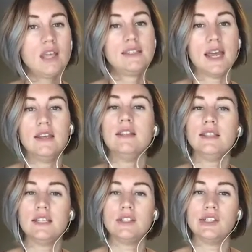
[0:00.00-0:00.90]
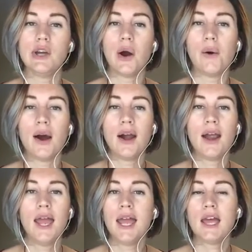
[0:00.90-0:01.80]
tendencies to go are,
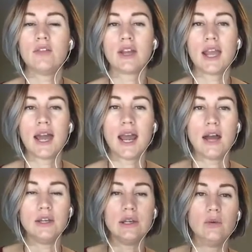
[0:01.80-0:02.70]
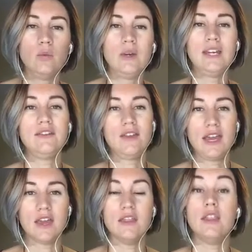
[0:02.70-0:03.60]
and looking at how you can weave
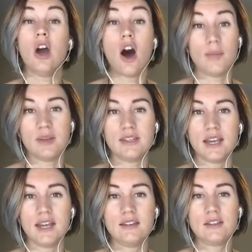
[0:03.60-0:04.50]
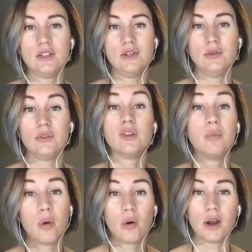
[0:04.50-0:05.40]
in the opposite to
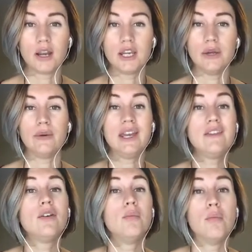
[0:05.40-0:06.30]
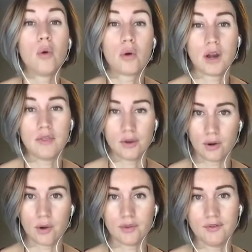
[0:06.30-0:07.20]
support you even more in the
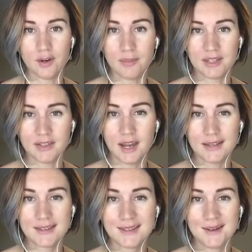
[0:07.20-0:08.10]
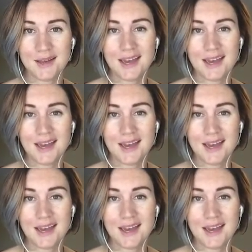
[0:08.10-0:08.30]
growth of your business.